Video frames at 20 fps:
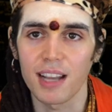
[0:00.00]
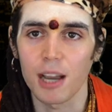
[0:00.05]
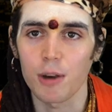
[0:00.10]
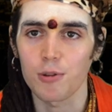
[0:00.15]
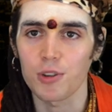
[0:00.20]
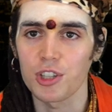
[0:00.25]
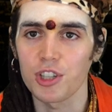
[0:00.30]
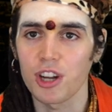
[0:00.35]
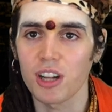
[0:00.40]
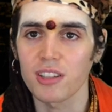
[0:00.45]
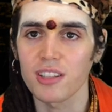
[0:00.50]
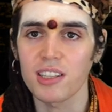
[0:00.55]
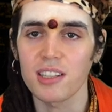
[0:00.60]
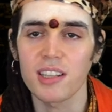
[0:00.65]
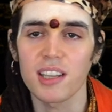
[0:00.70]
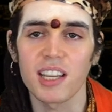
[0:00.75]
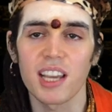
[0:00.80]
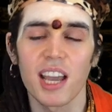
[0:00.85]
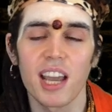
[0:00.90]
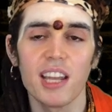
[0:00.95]
I was not
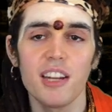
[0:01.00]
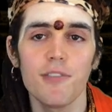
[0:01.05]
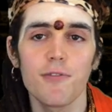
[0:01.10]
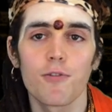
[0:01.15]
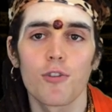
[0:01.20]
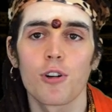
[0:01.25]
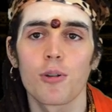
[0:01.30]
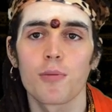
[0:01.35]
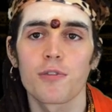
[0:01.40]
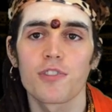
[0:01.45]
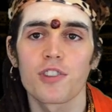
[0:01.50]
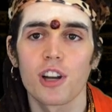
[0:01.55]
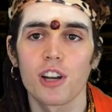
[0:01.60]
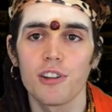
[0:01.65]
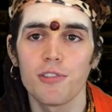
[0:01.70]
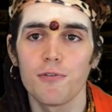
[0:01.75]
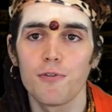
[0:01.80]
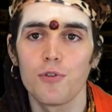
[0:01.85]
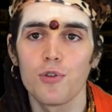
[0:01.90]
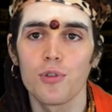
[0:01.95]
eating any form of
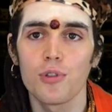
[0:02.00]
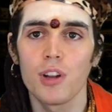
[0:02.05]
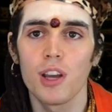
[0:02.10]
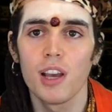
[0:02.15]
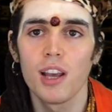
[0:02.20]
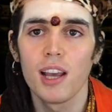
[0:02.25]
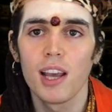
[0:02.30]
solid food.